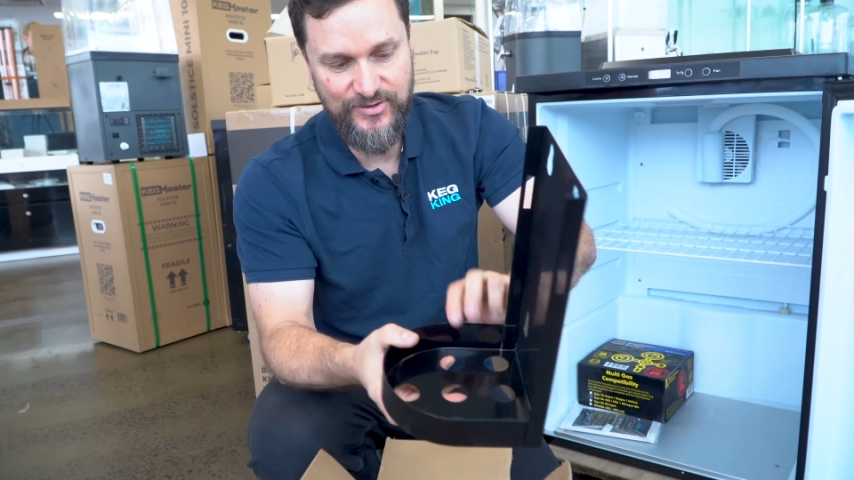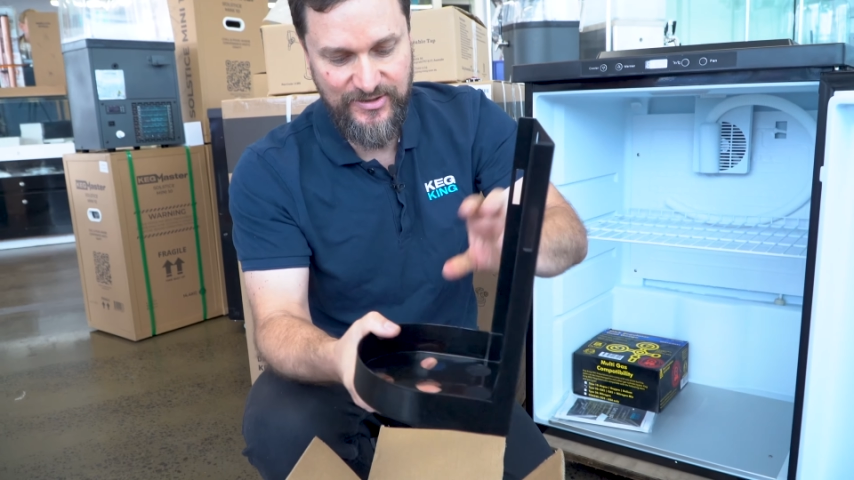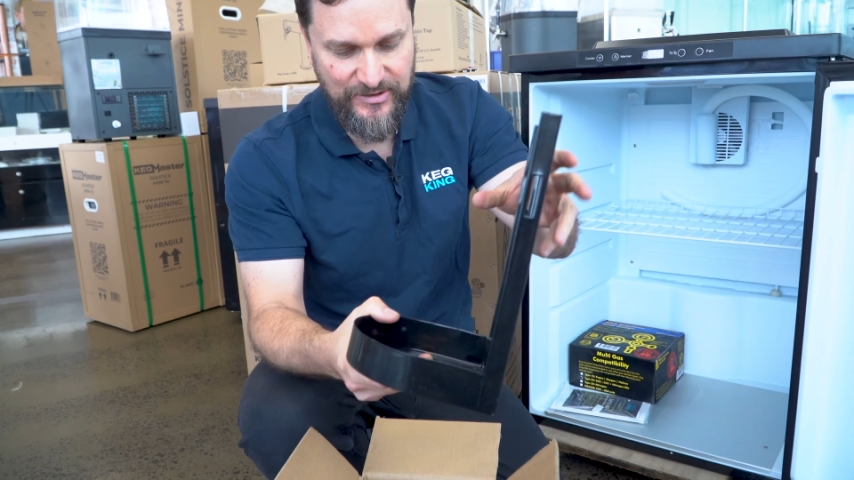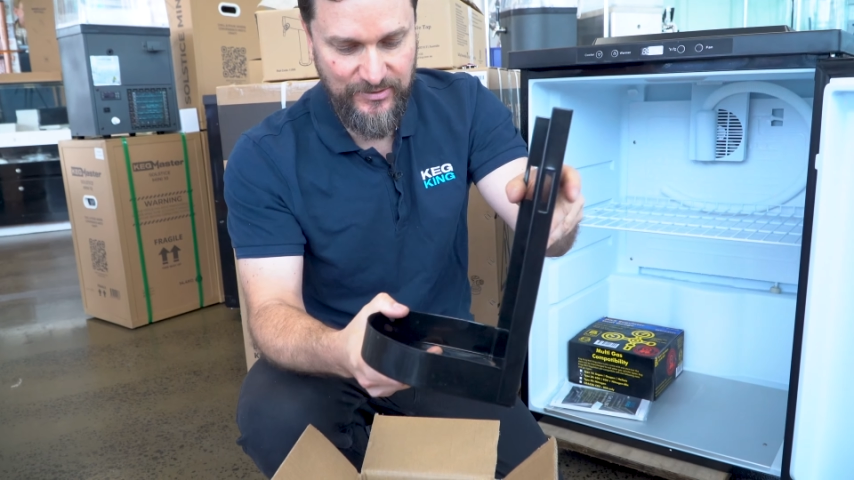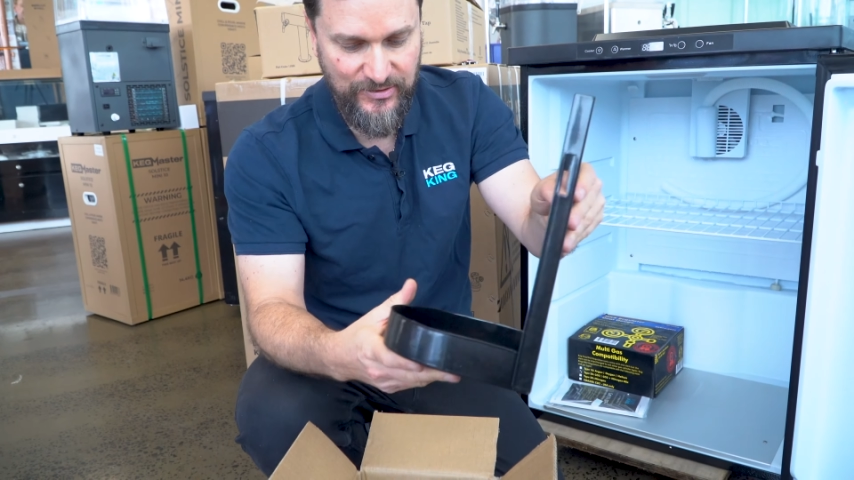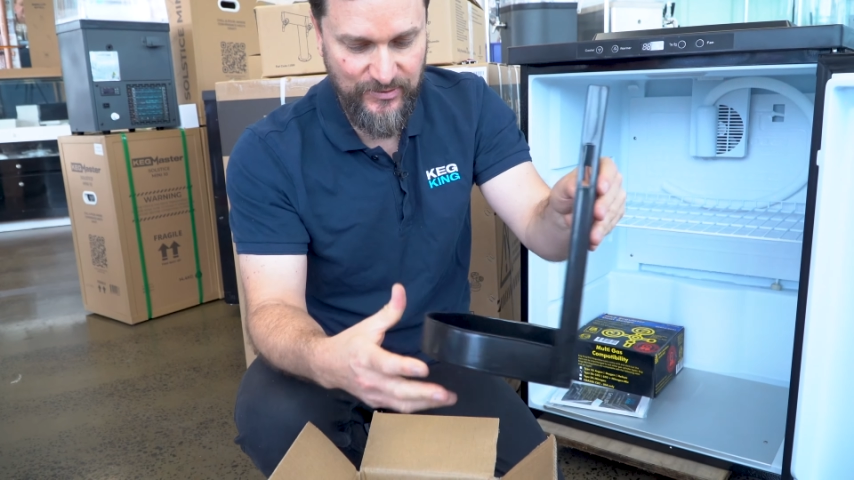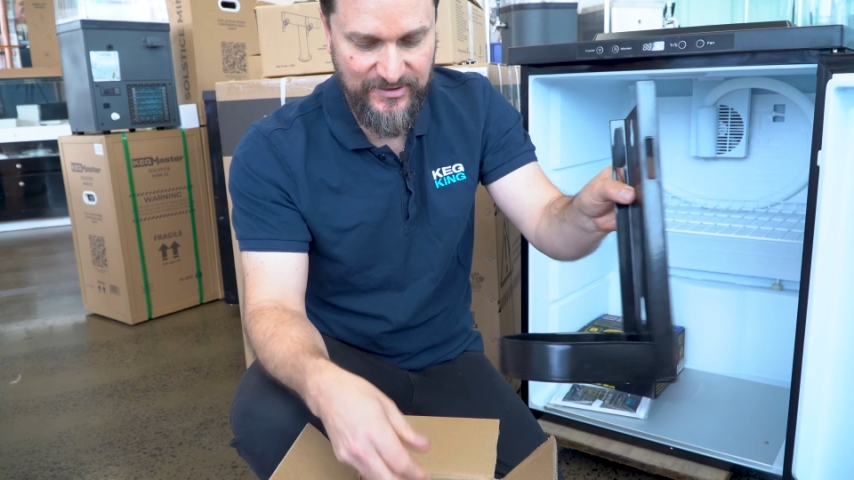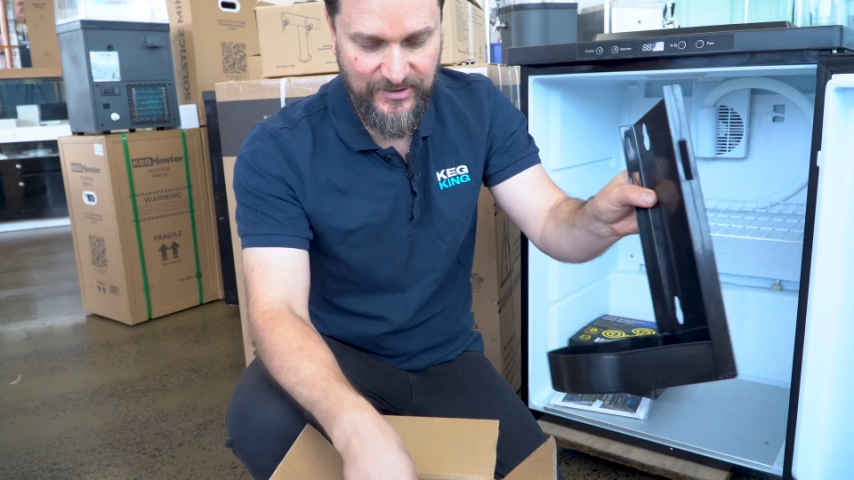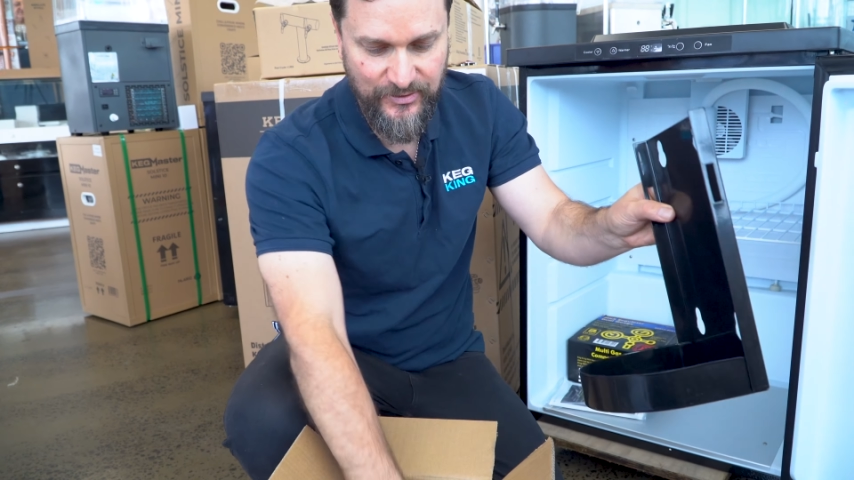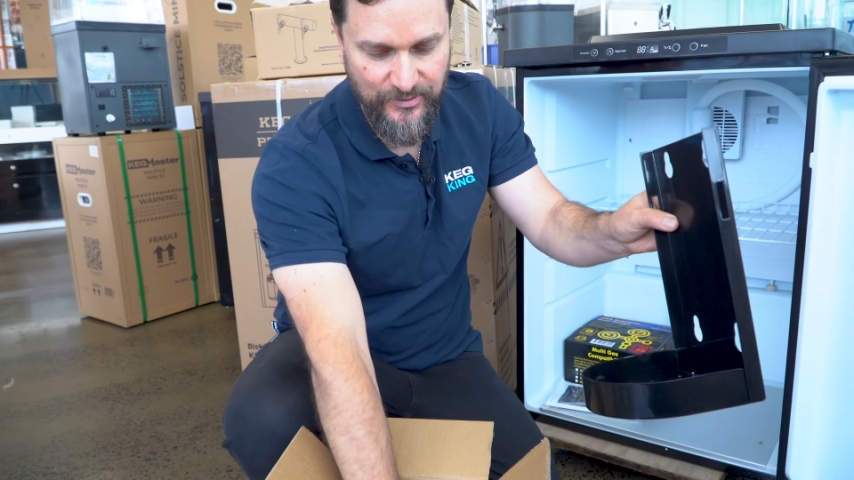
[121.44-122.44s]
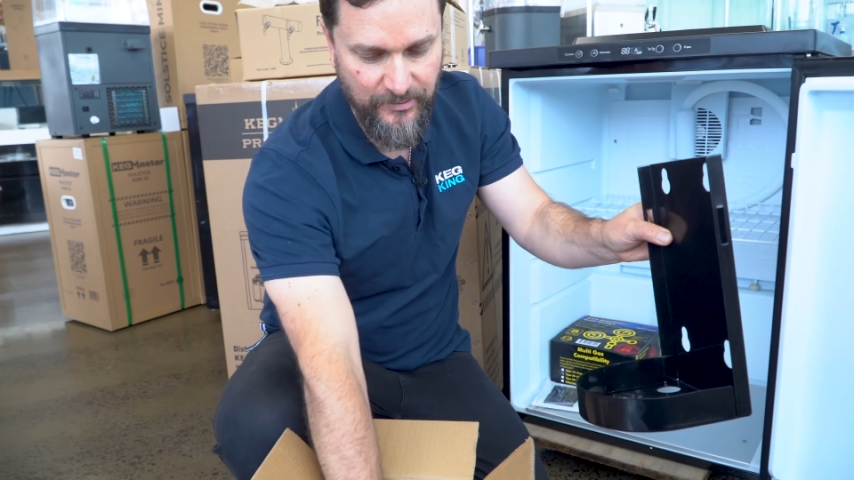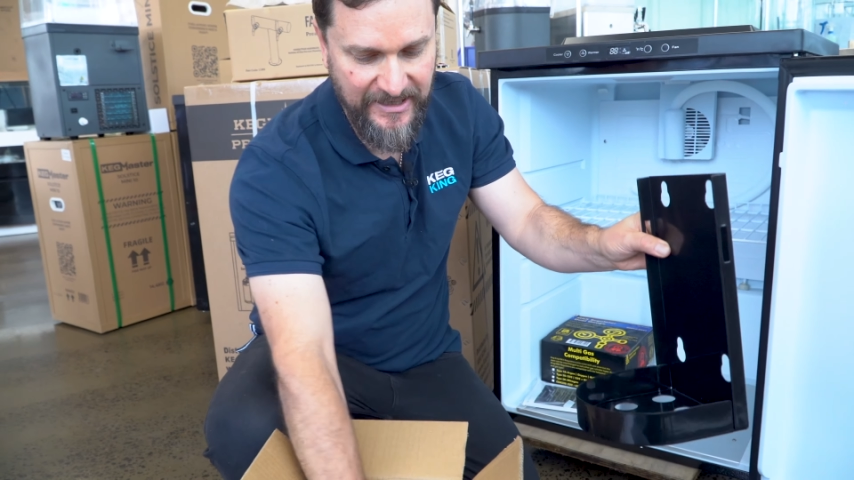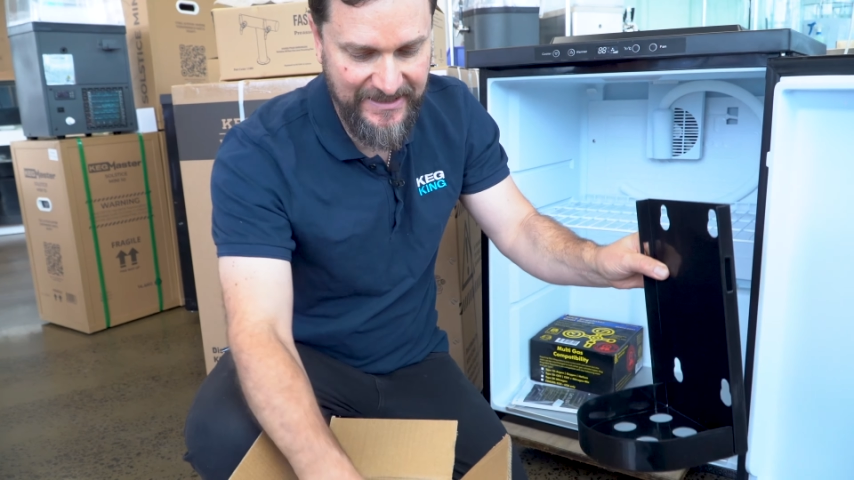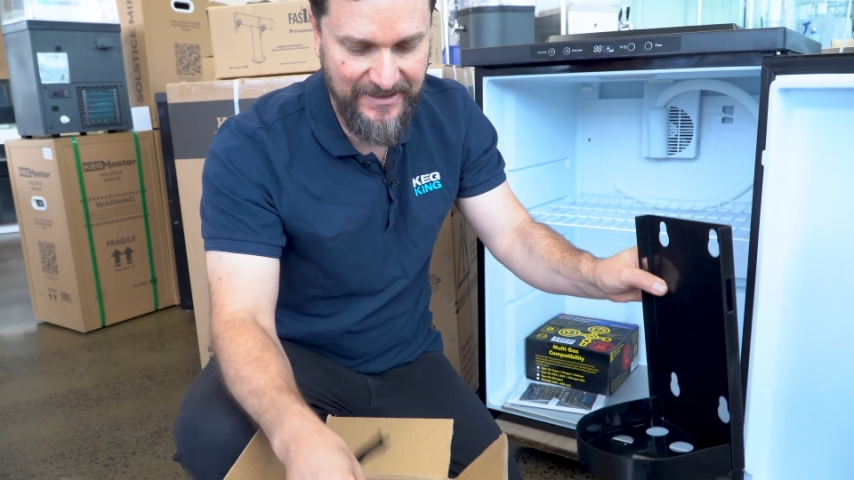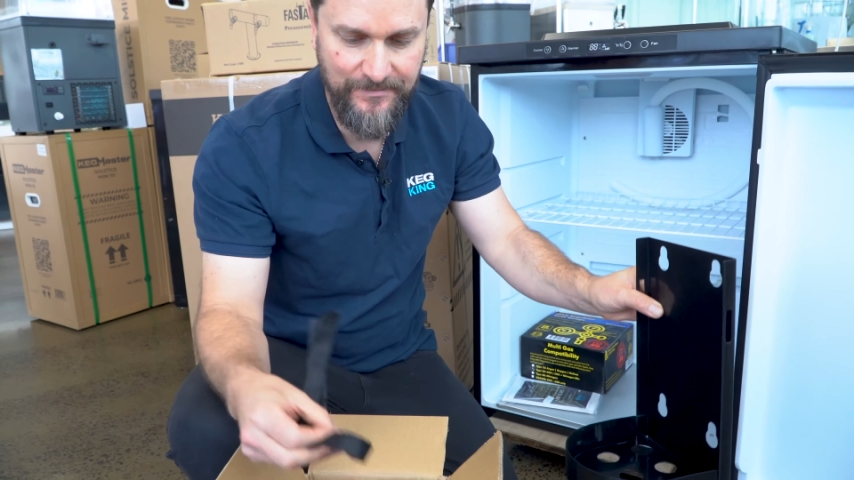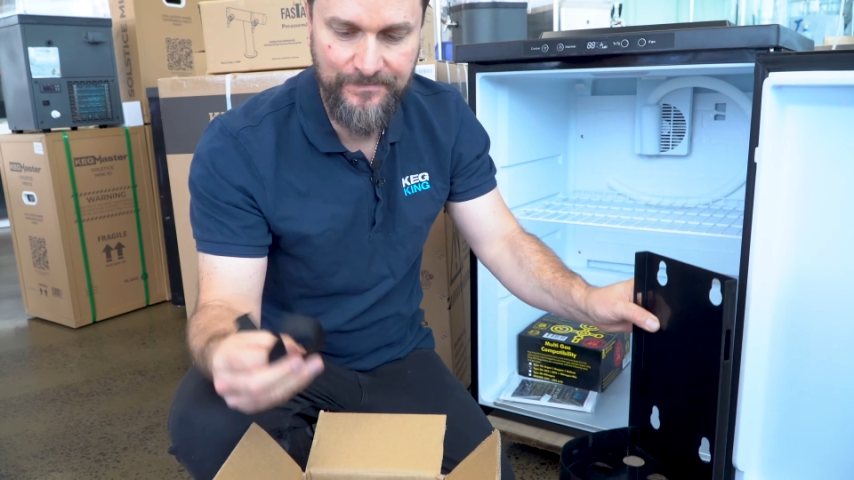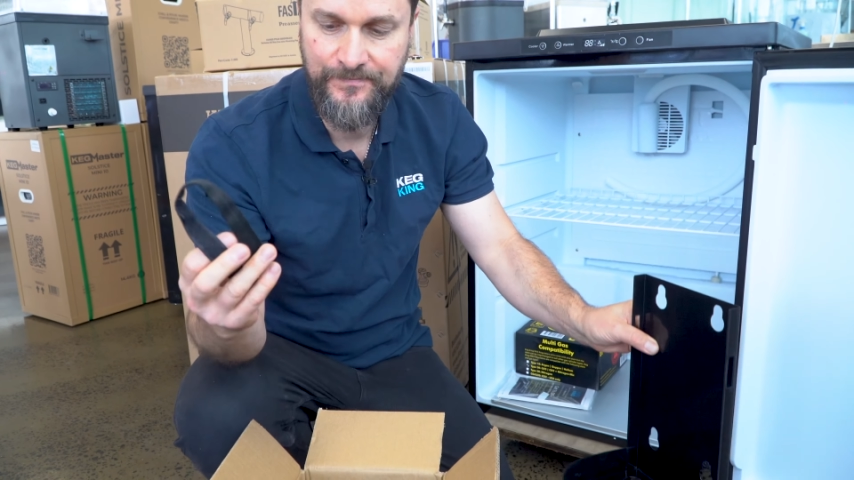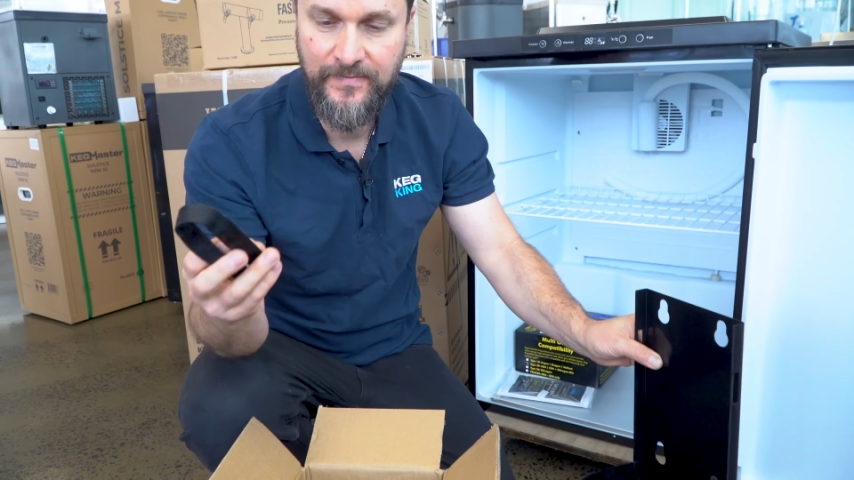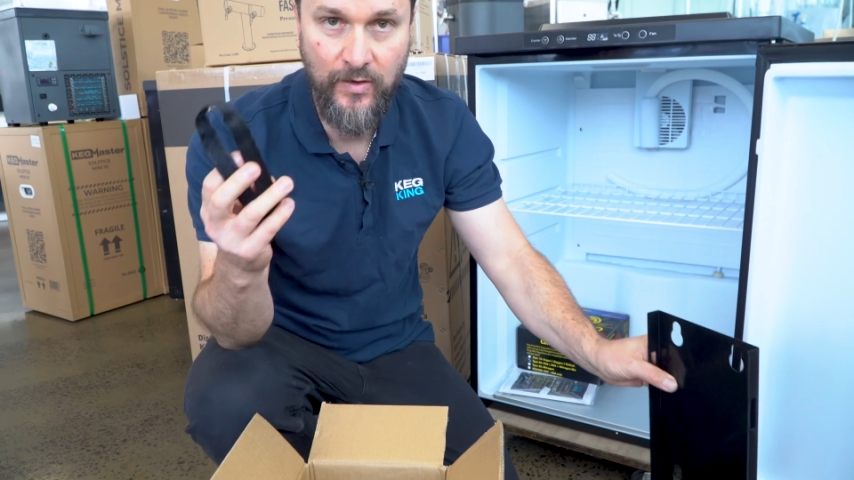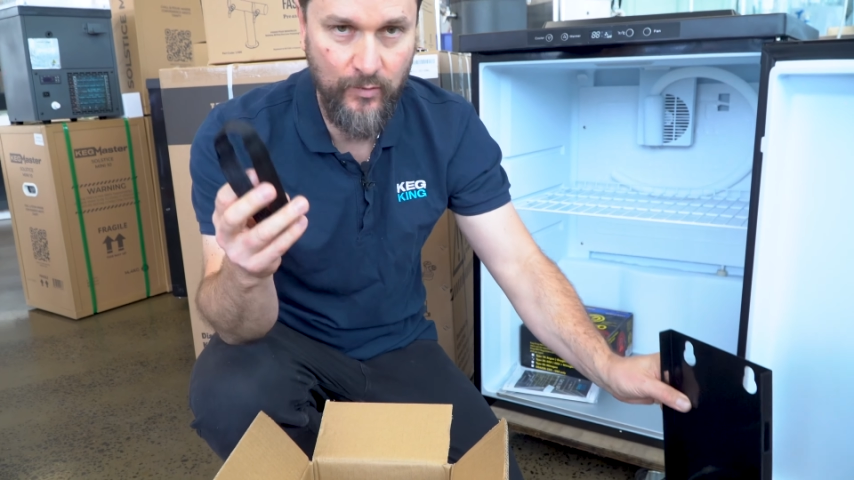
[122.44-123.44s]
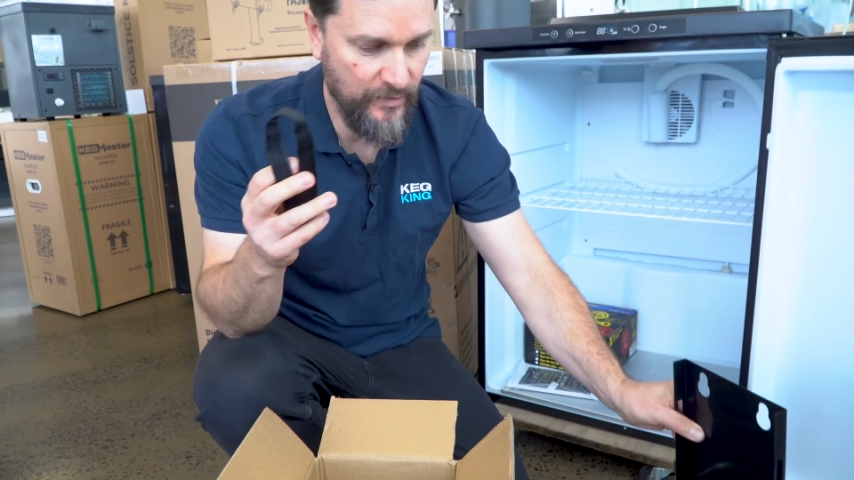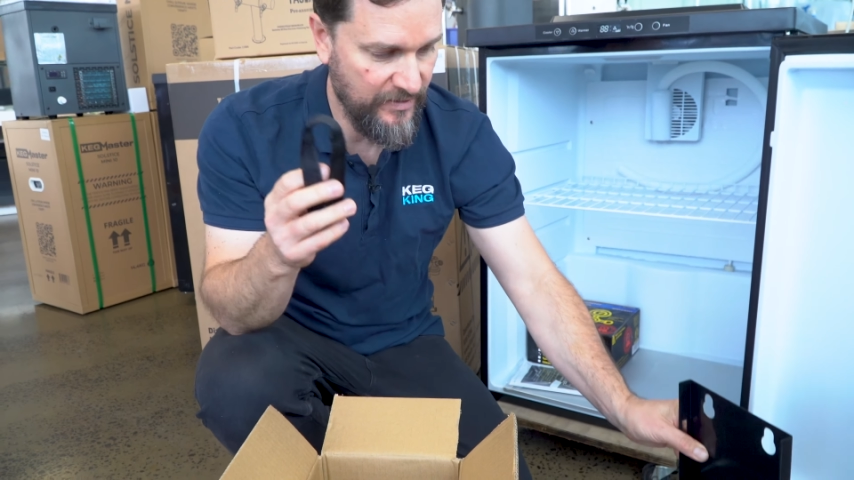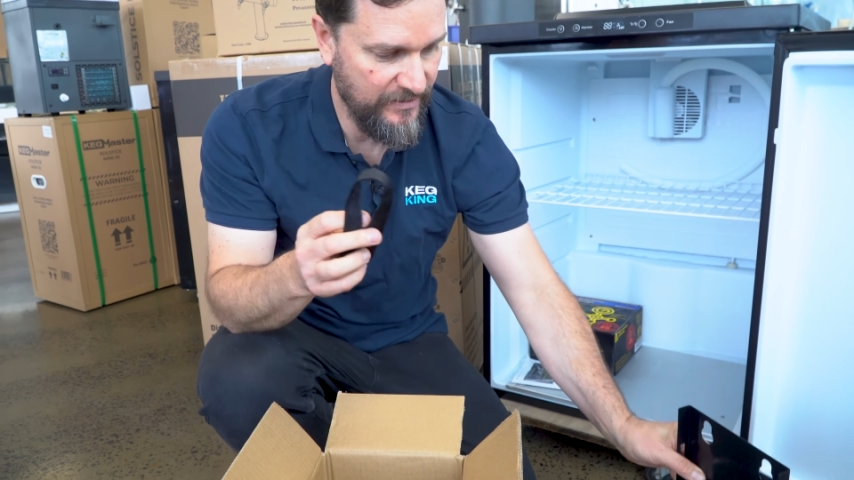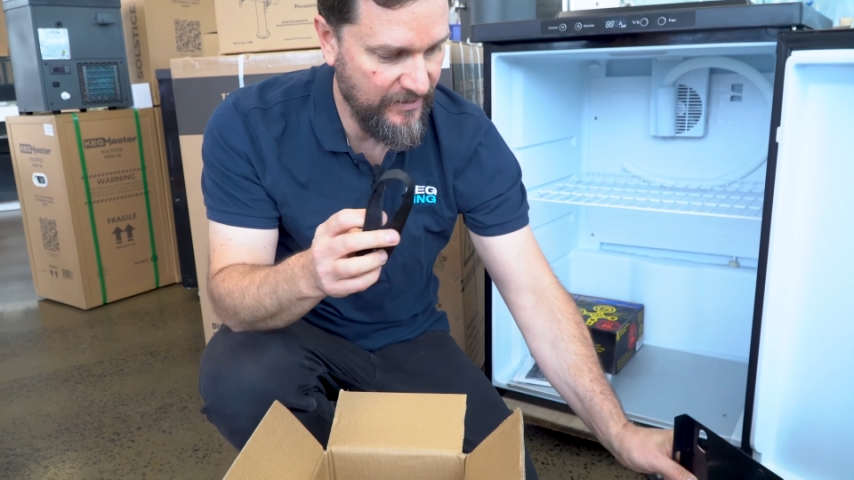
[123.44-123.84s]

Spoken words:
your CO2 cylinder bracket with